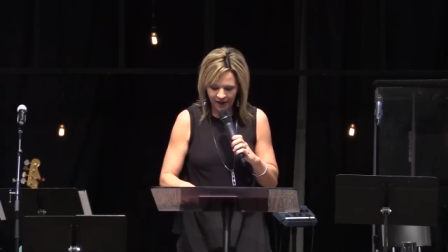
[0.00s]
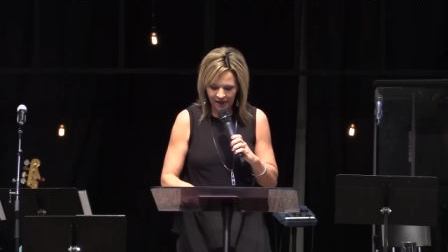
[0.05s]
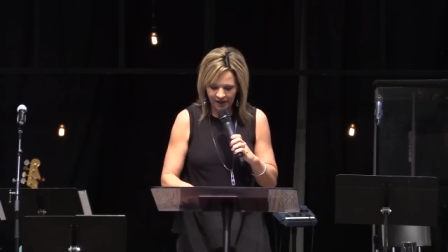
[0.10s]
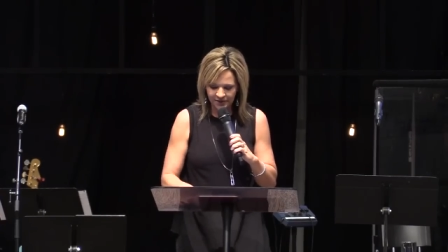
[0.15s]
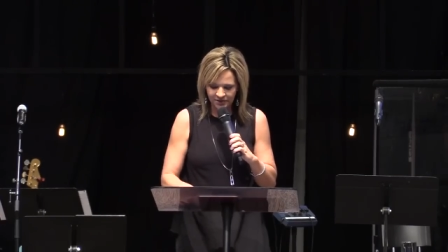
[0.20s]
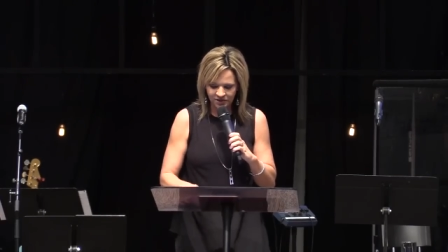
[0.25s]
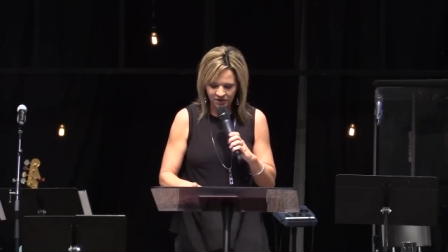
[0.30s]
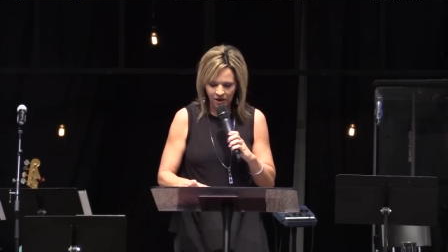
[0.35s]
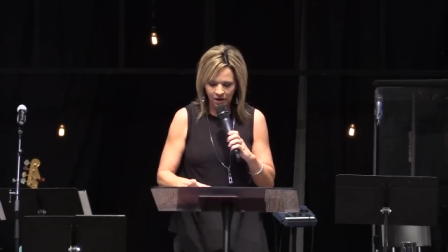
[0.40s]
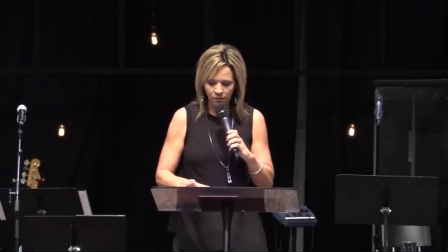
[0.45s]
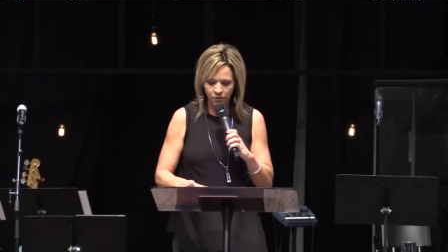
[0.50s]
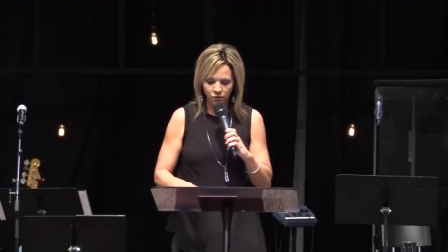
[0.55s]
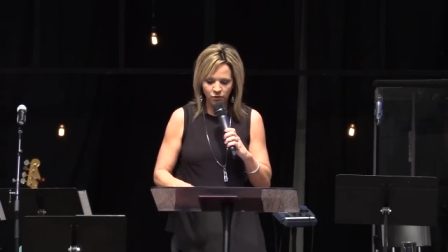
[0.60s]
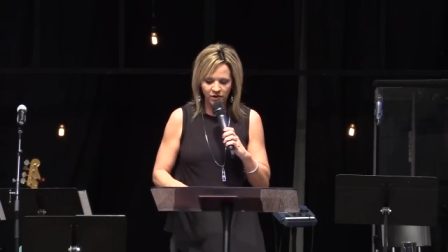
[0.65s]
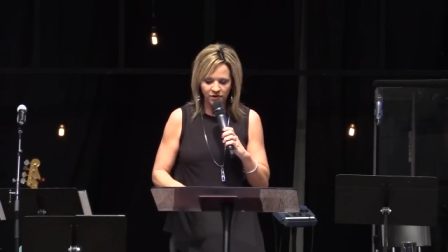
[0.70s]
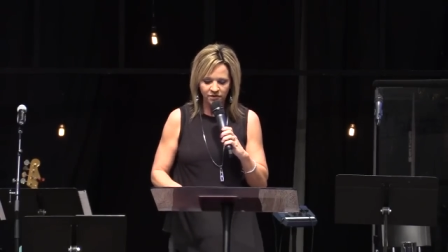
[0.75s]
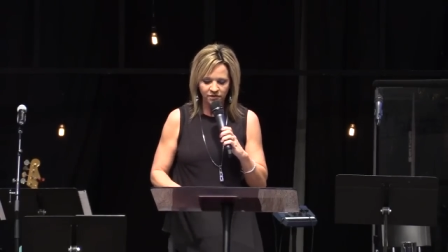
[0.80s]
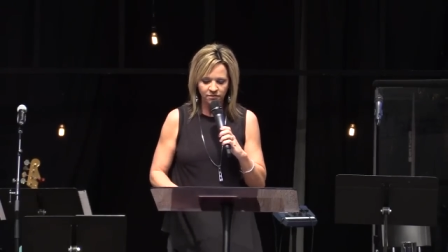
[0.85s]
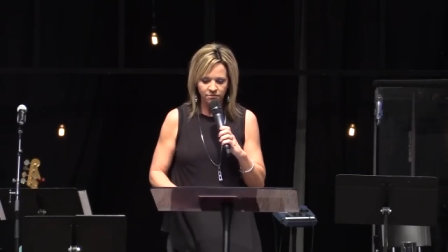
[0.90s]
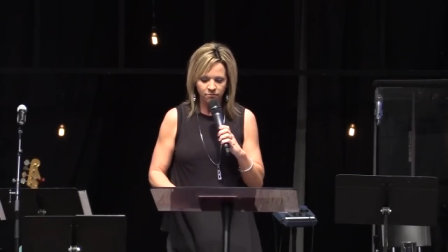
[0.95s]
Uh, Psalm 1,
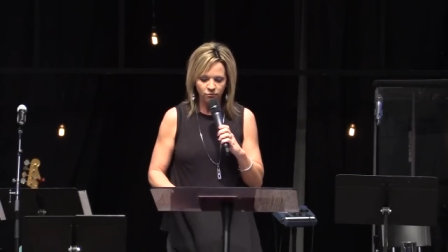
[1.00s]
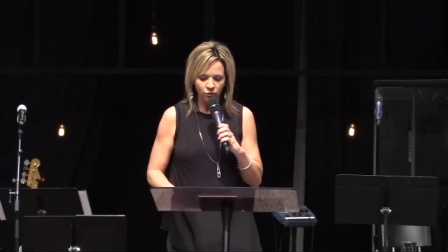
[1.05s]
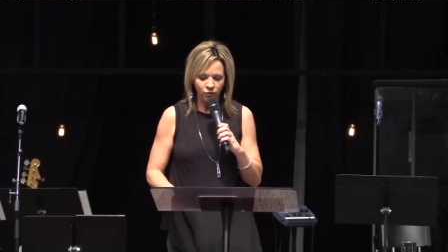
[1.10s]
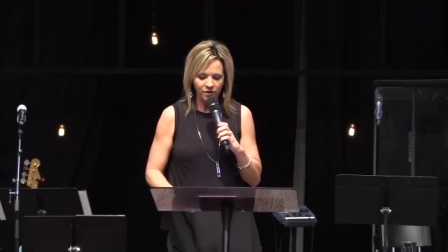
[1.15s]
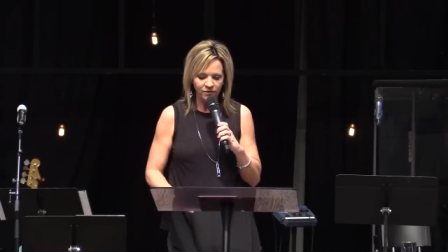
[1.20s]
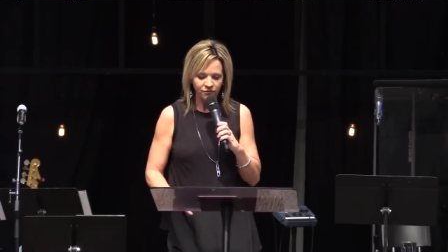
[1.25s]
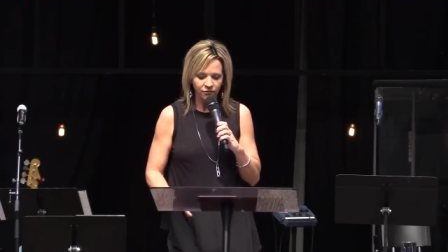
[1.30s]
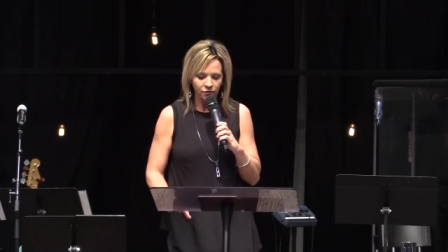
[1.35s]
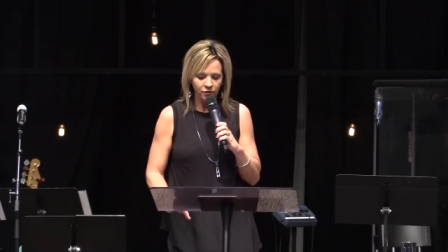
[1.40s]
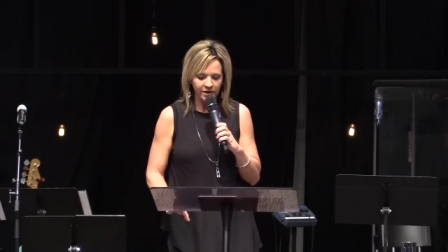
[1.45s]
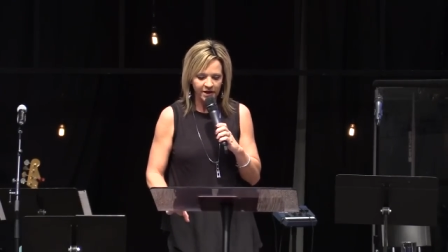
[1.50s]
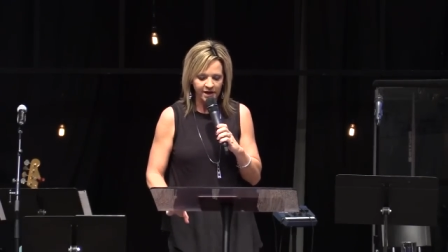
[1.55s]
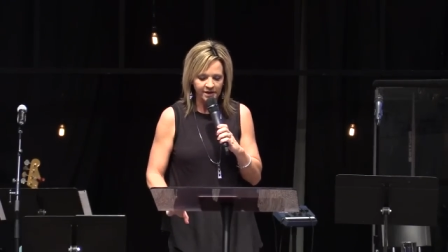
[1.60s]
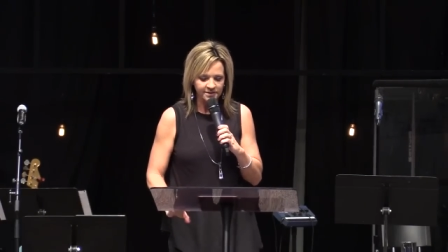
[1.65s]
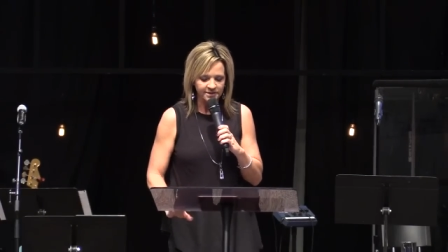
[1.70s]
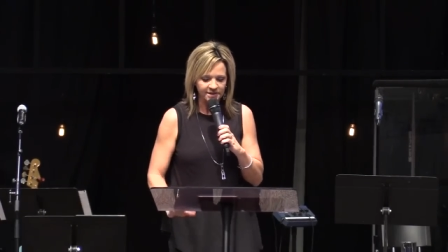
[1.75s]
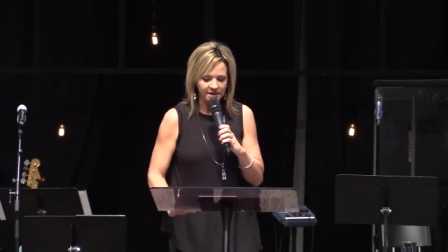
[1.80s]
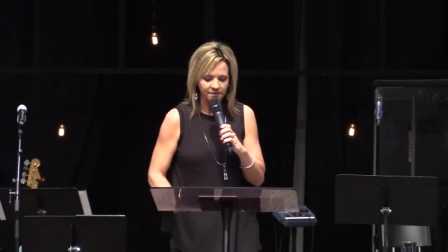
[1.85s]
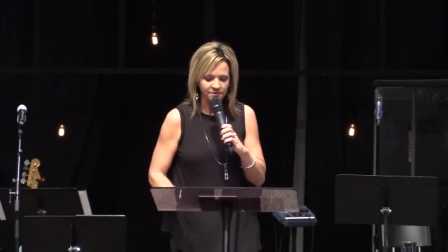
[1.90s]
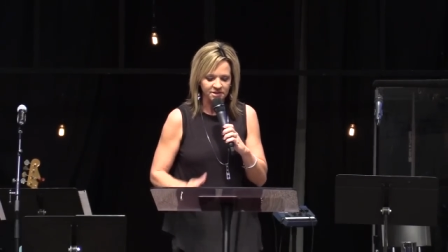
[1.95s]

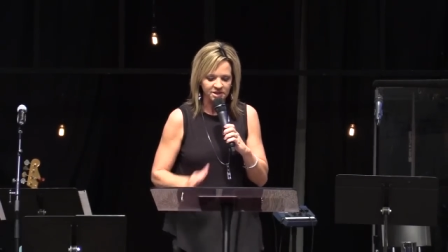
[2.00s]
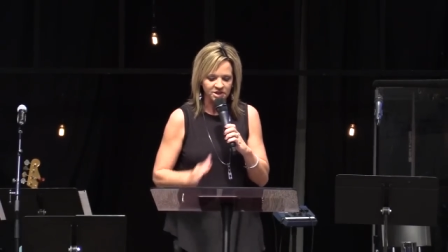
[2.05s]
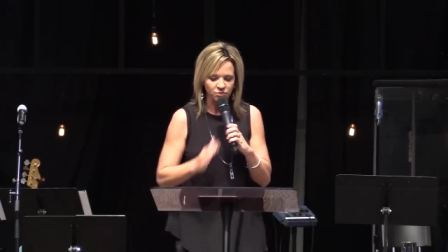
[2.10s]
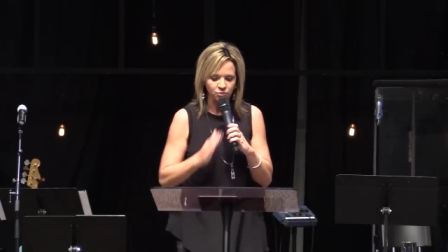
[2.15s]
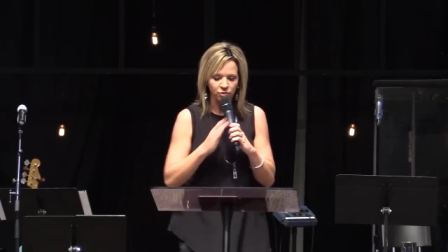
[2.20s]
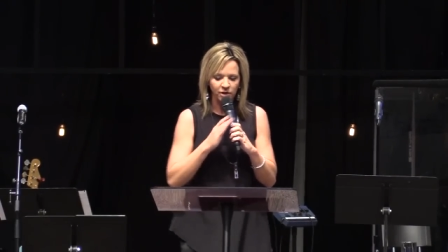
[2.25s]
148 7 says,